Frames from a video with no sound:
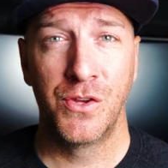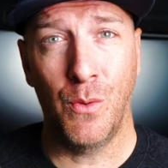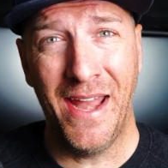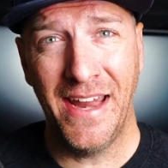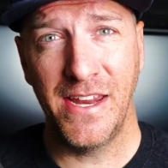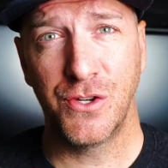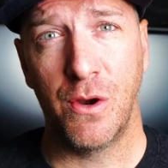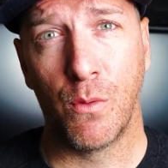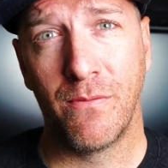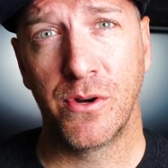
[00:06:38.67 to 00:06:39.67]
So in addition
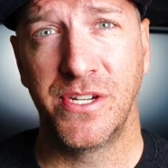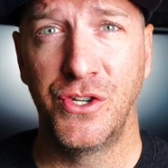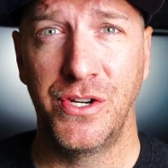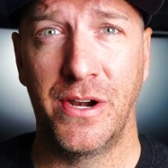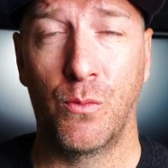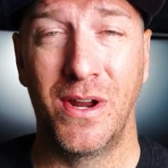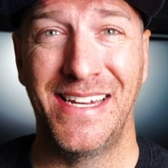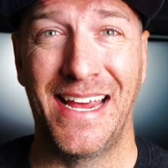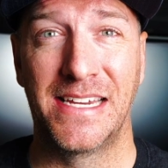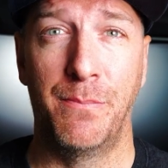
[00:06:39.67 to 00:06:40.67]
to reverse engineering what it
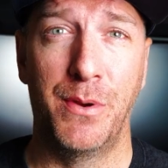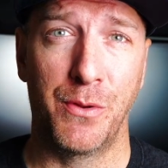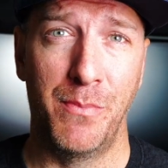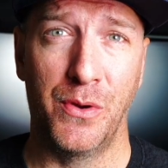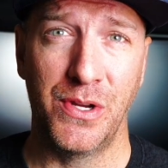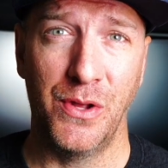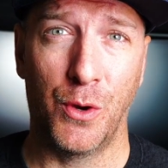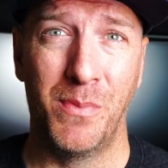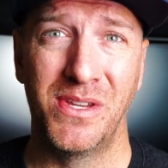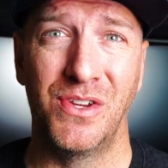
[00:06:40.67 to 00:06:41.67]
takes to build $1
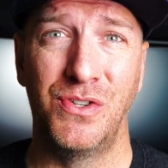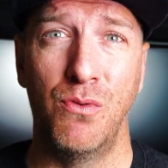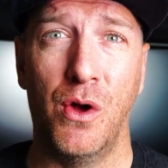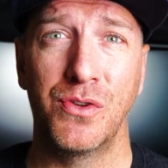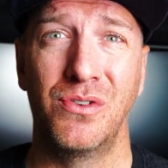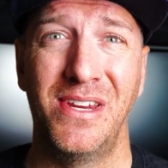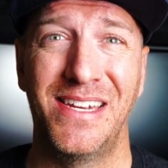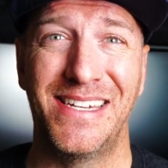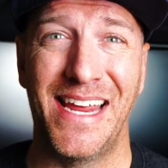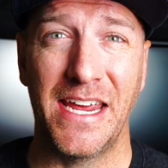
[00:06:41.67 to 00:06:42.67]
million business, you also need
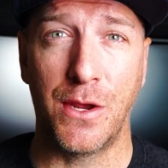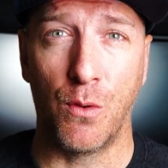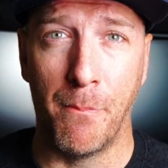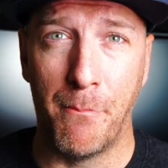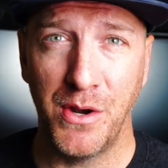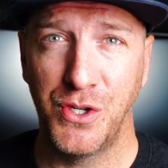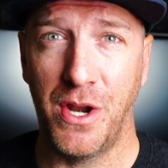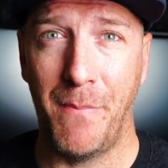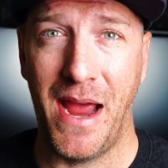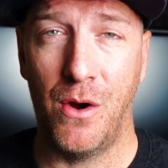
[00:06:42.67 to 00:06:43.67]
to take your budget
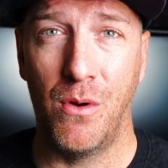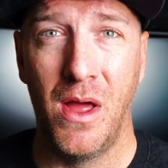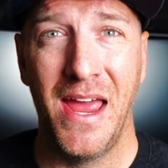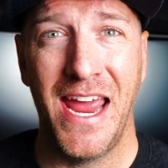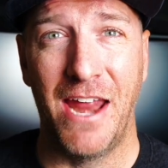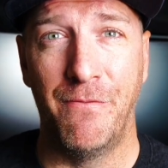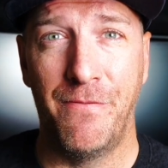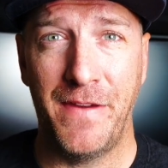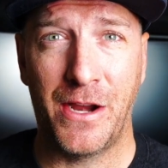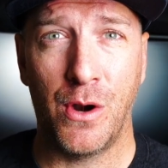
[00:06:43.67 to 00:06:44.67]
amount and
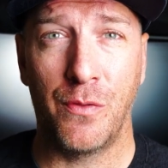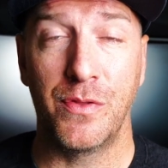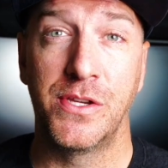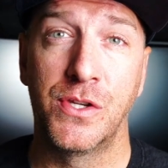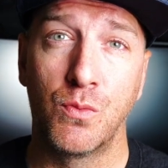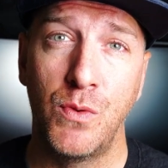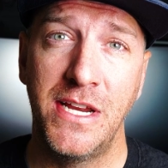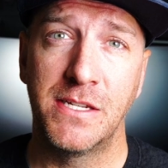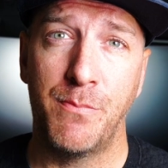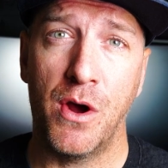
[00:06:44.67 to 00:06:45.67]
figure out the
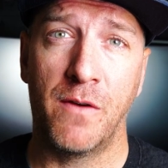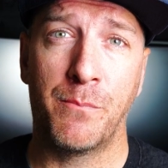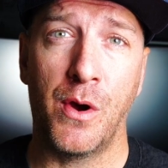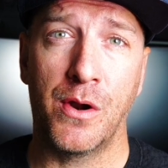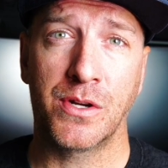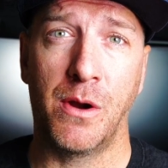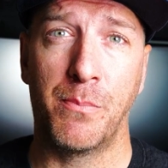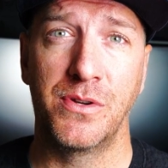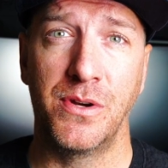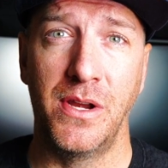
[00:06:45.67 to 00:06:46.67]
sweet spot of product
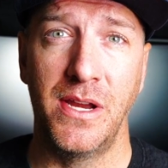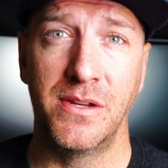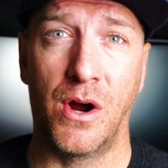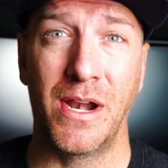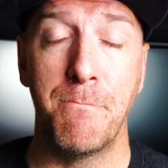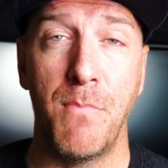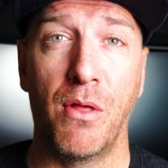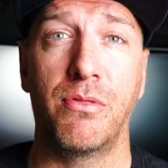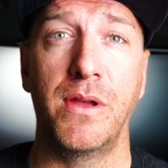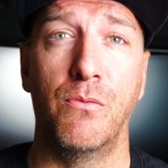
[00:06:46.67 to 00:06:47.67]
opportunities on a
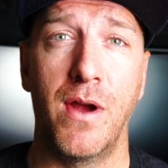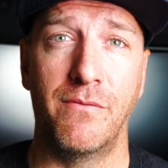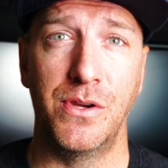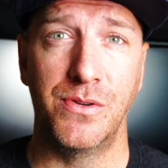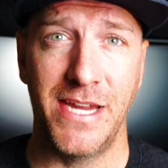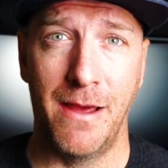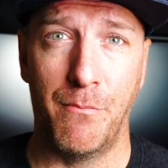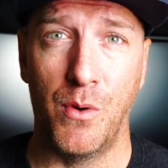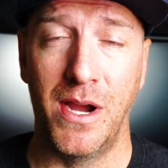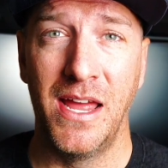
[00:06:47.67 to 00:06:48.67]
monthly revenue
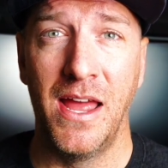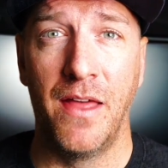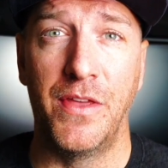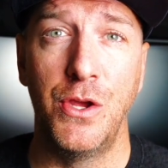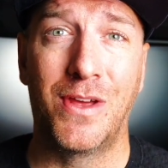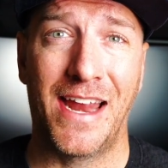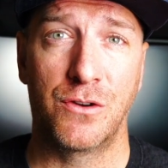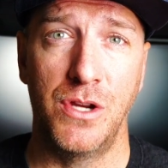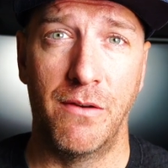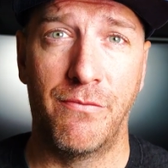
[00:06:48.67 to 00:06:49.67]
standpoint that you can
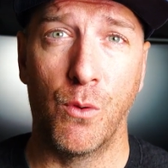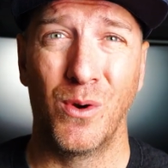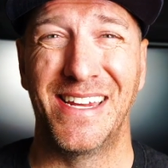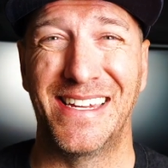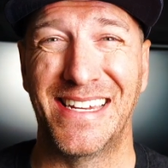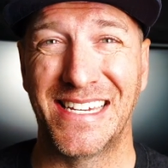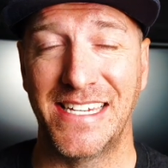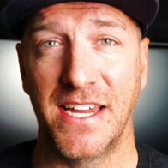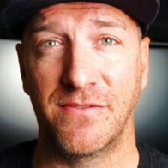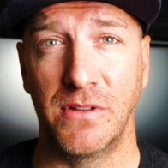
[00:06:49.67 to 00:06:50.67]
actually afford to
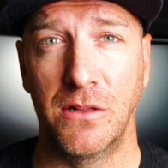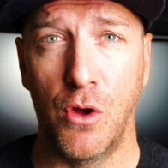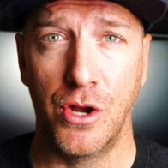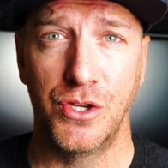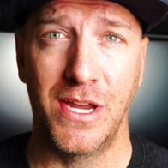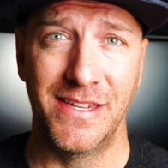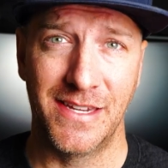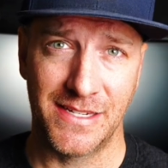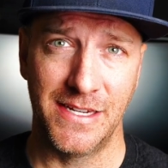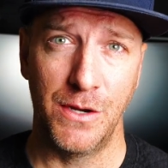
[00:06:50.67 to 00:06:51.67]
successfully launch and
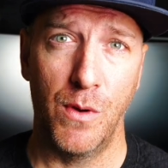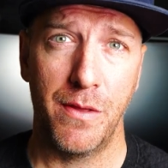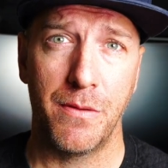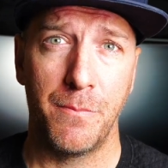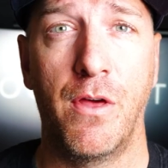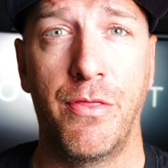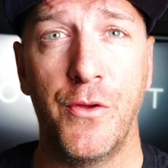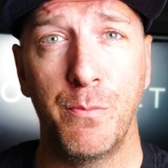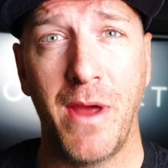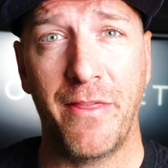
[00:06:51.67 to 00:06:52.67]
succeed with. And the
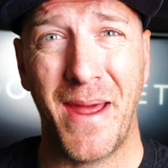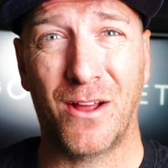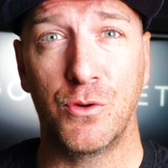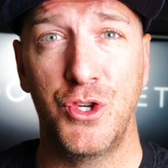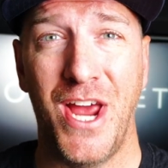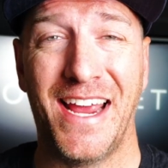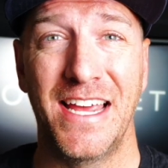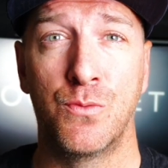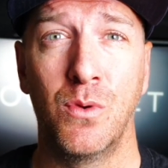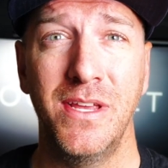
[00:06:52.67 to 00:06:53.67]
third mathematical check
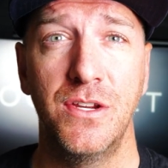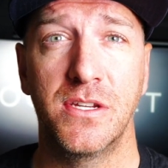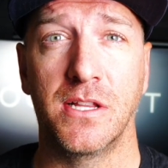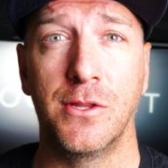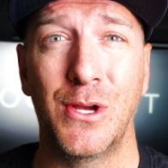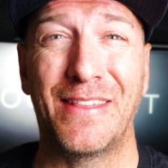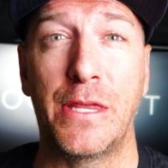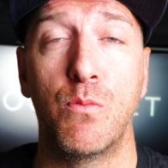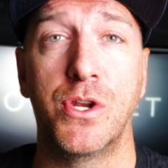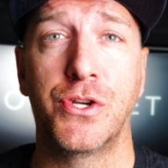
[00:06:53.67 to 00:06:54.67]
is really just to look at
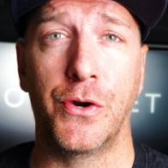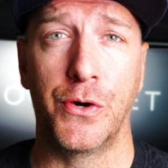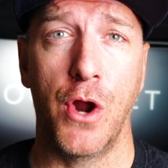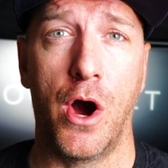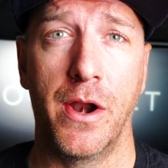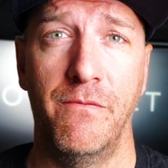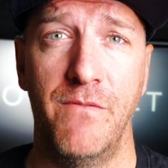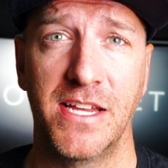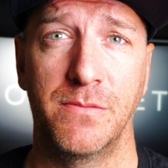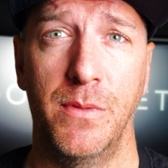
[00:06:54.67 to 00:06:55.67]
the return on
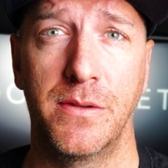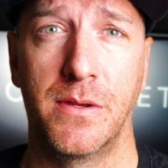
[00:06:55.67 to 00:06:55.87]
investment.